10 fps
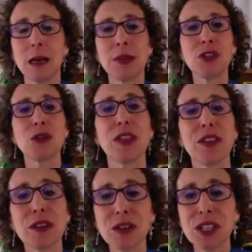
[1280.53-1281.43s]
But your
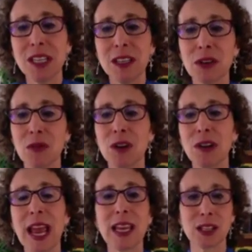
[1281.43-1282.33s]
13 year old
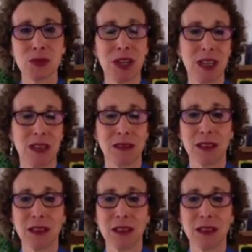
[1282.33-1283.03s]
hates reading,